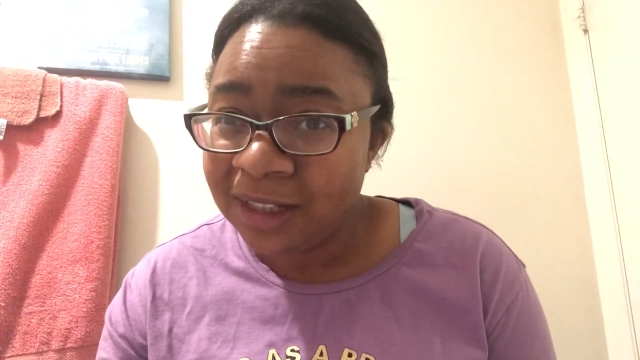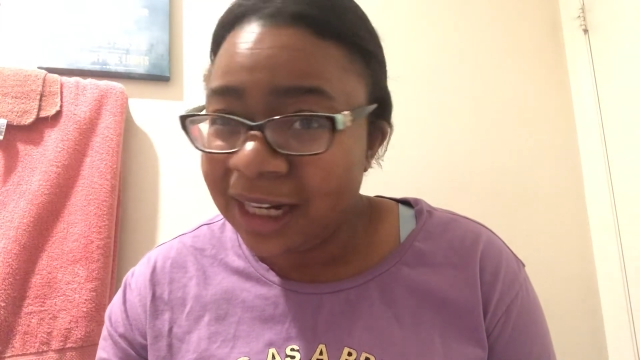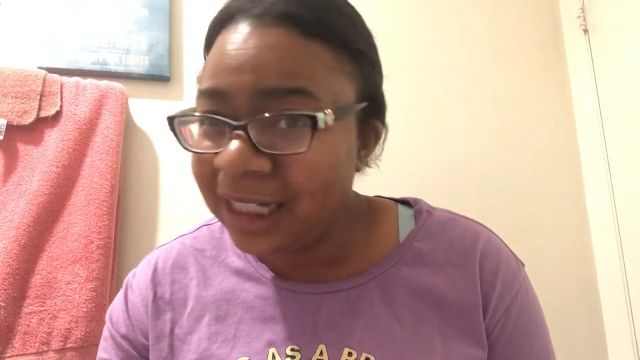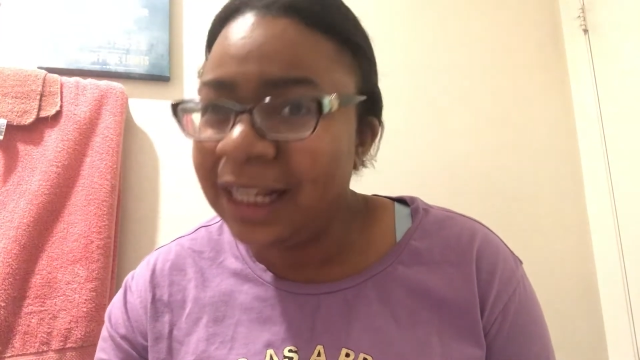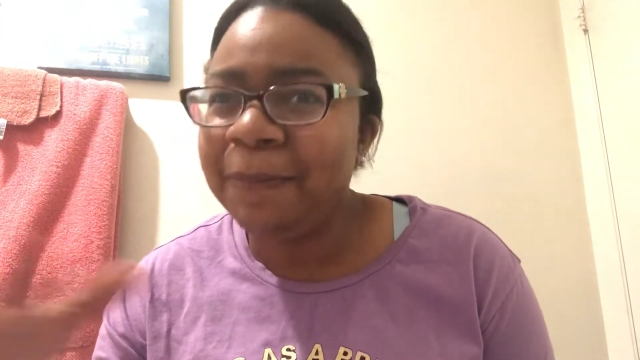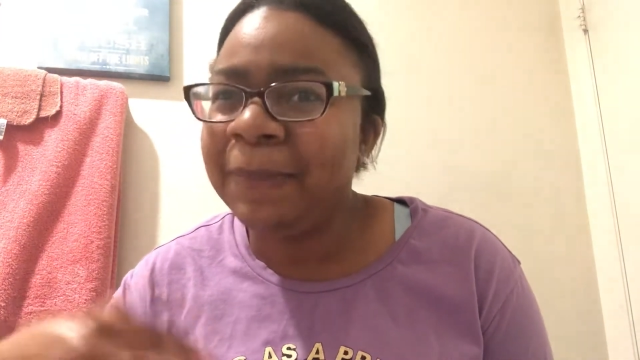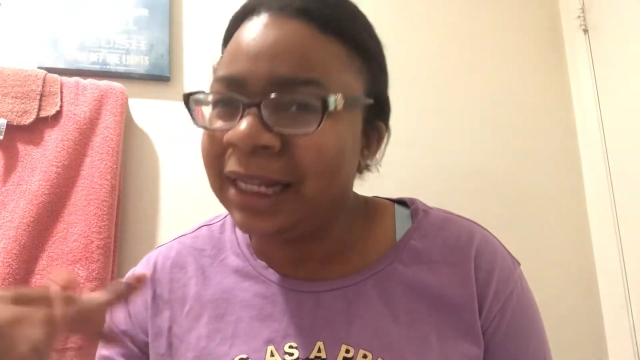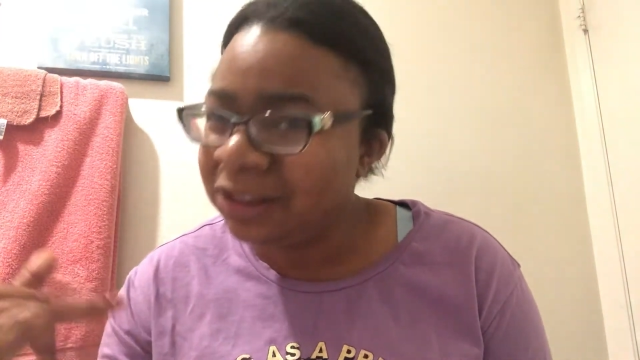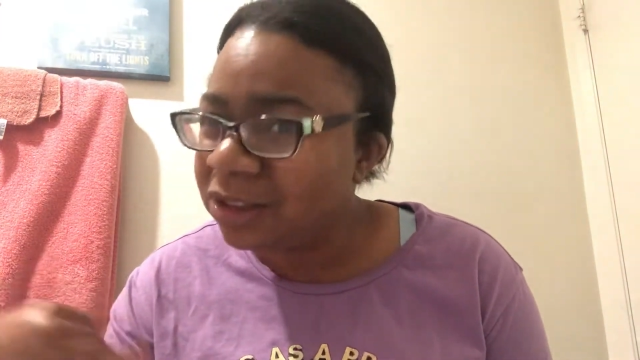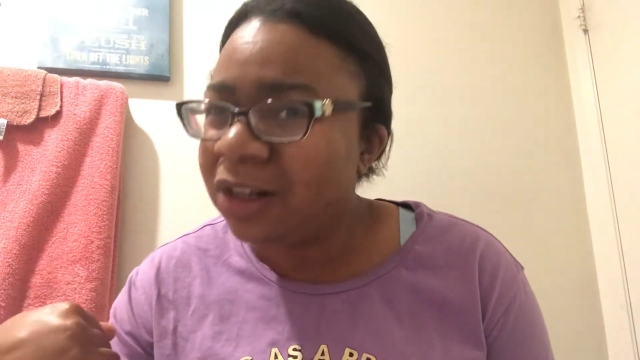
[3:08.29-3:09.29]
I think
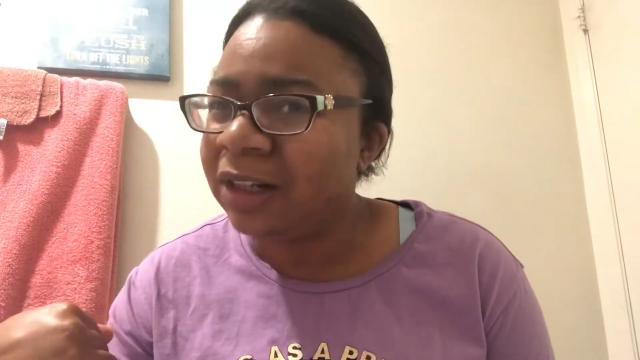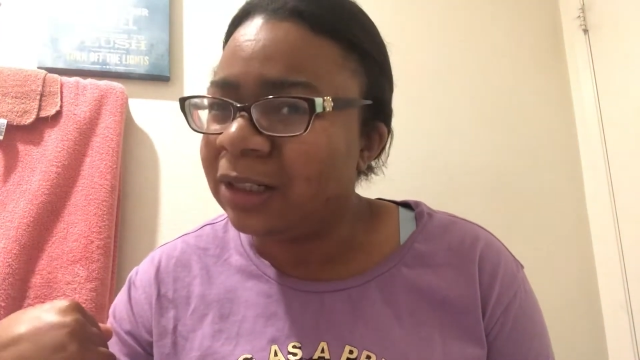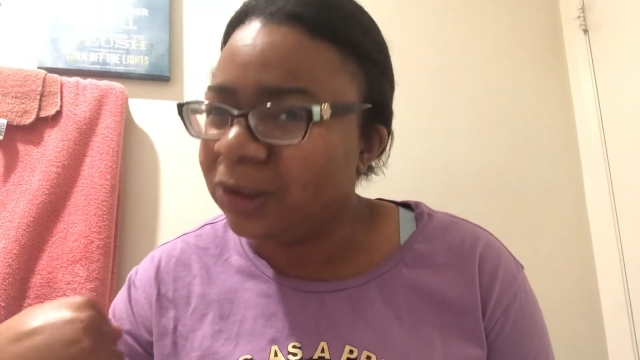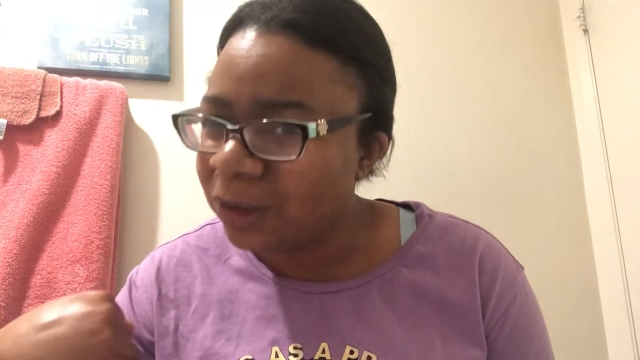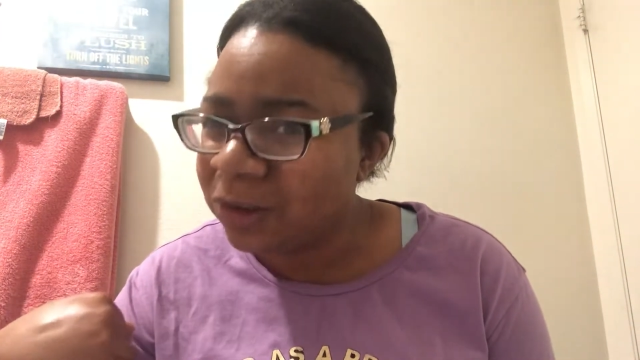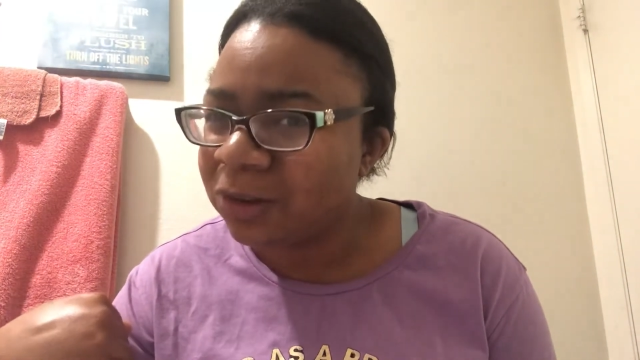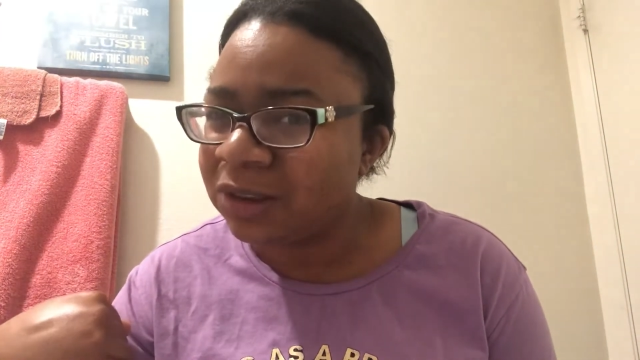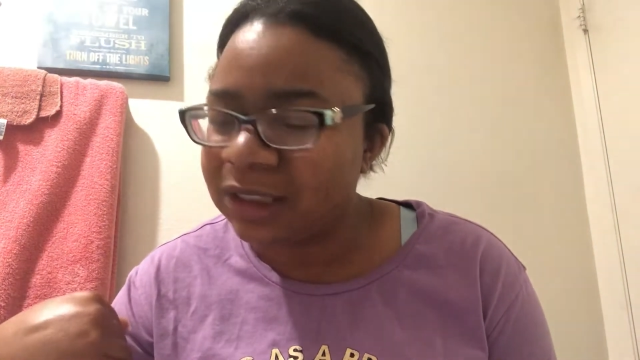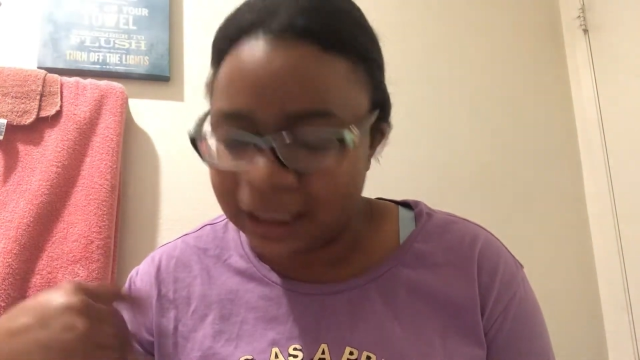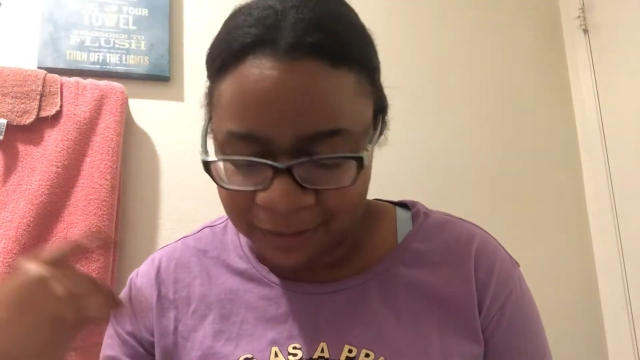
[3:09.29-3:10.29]
men should call it
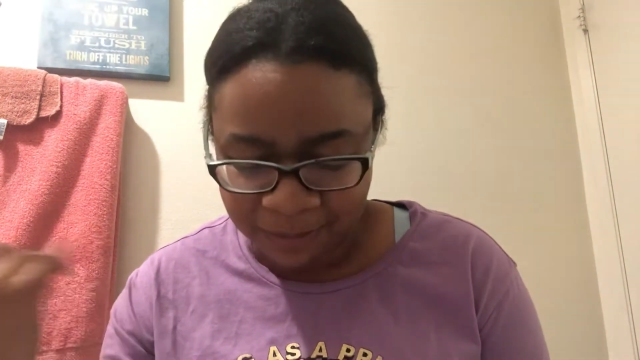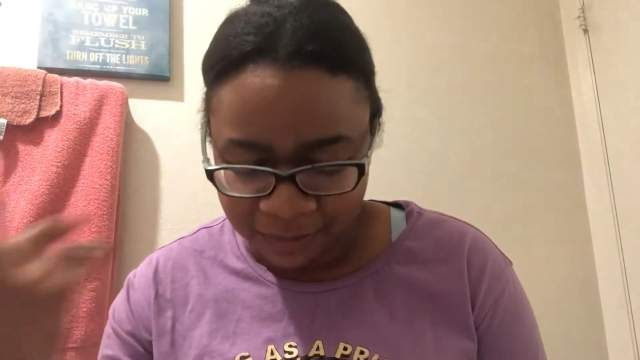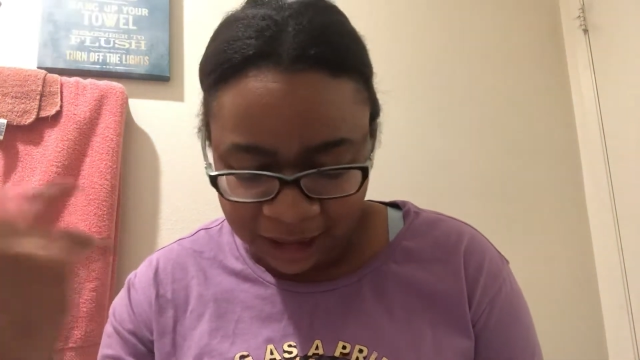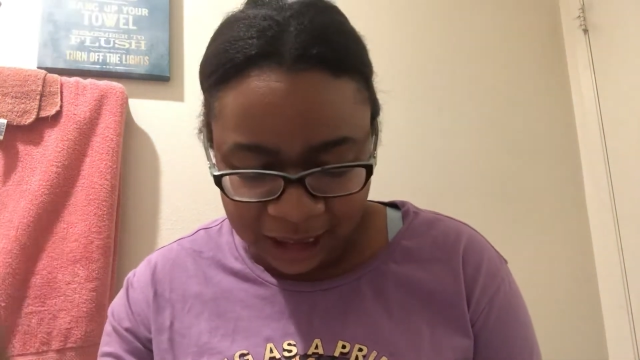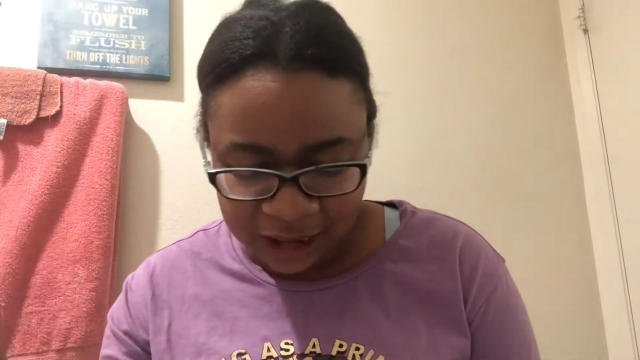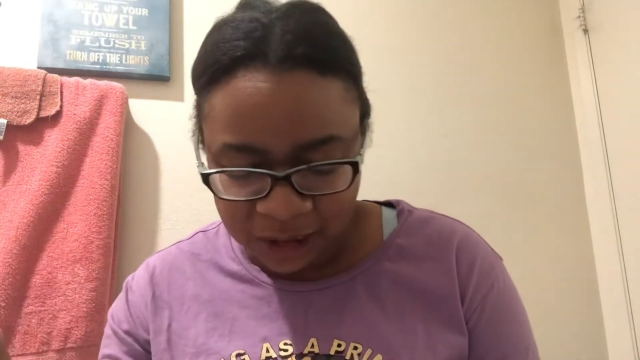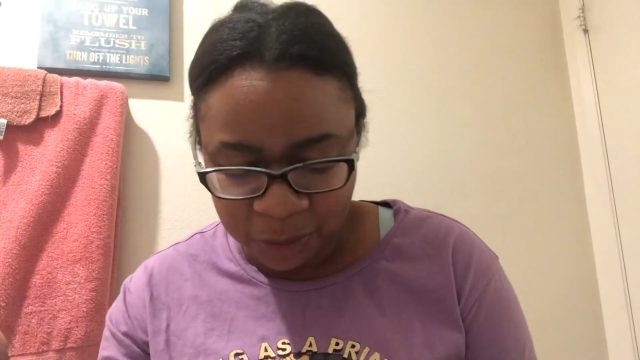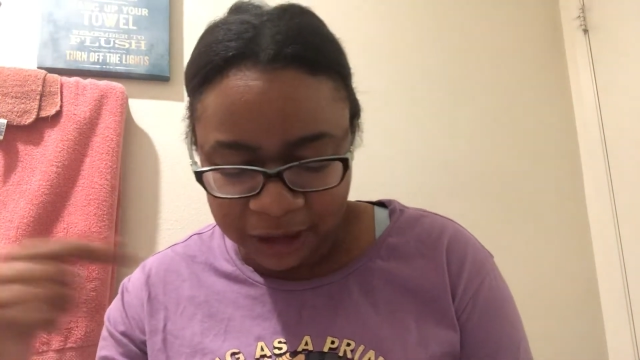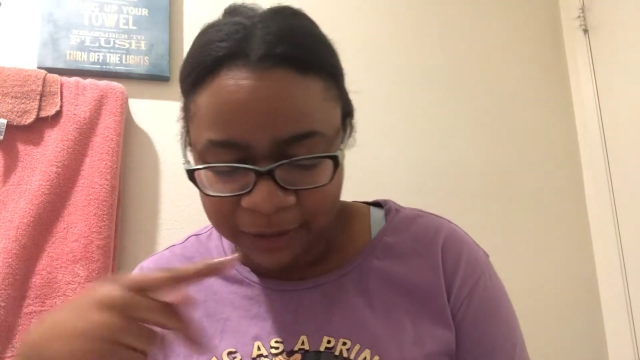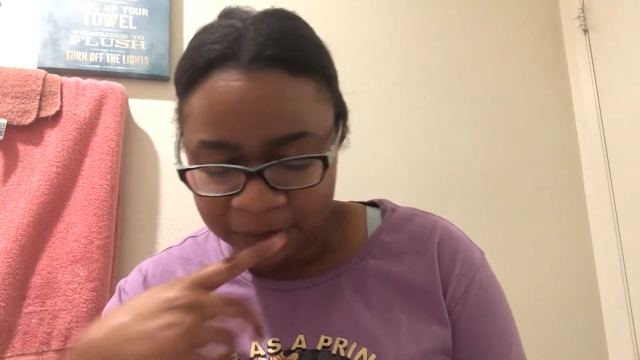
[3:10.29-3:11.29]
journals. Like, that's just
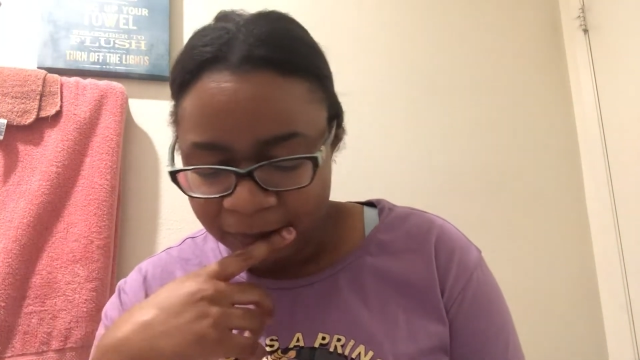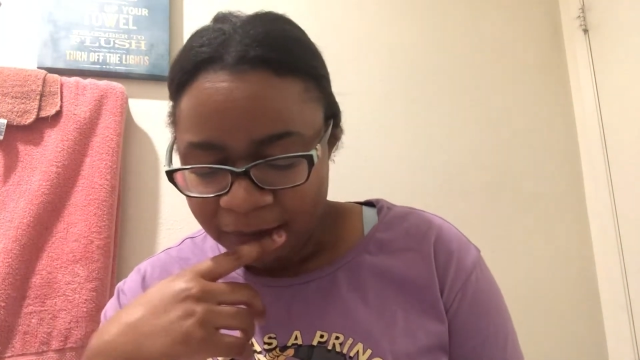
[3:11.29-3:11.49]
weird.